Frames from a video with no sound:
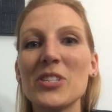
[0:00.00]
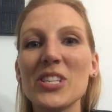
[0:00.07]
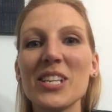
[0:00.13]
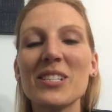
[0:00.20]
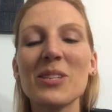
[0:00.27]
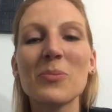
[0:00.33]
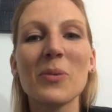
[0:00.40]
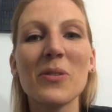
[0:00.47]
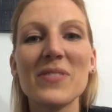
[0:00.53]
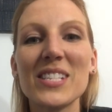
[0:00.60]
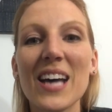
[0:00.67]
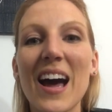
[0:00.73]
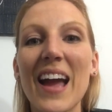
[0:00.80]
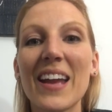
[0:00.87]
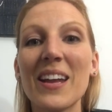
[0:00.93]
Jesus would have
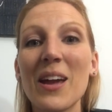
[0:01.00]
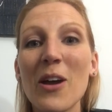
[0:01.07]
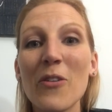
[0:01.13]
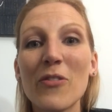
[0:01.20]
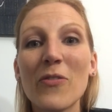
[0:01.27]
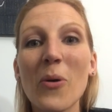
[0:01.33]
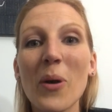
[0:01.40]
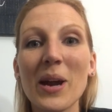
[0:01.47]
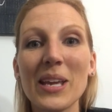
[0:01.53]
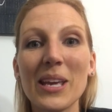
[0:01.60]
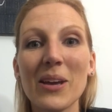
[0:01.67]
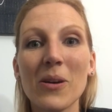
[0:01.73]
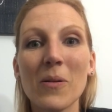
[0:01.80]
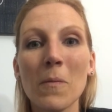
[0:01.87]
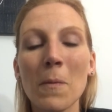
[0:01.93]
died for
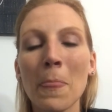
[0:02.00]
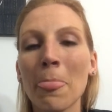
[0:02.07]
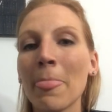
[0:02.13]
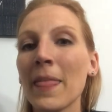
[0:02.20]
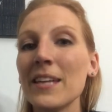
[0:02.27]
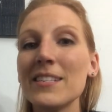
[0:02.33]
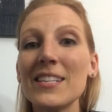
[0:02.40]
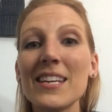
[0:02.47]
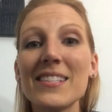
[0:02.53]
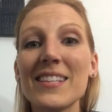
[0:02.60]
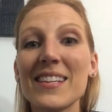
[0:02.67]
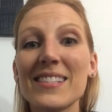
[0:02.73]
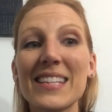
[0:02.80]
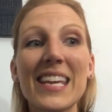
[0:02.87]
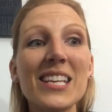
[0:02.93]
you.
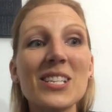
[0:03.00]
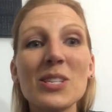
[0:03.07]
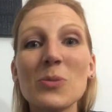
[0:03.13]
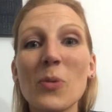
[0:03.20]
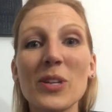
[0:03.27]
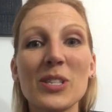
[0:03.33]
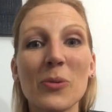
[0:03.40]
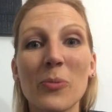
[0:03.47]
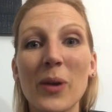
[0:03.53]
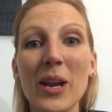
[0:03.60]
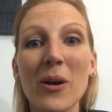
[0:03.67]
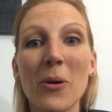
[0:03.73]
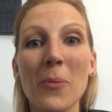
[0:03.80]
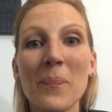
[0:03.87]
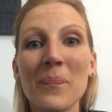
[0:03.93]
Jesus, he just wants it
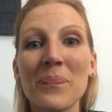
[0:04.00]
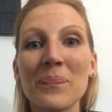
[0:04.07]
real.